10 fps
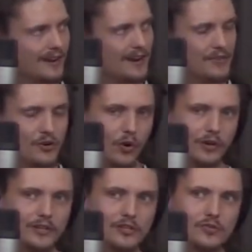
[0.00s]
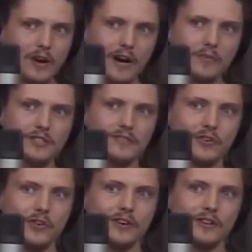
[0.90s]
and recorded two hours of
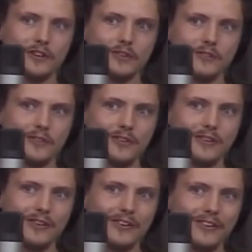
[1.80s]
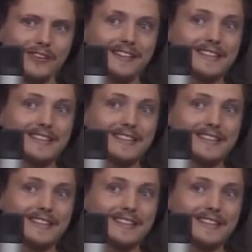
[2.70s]
audio on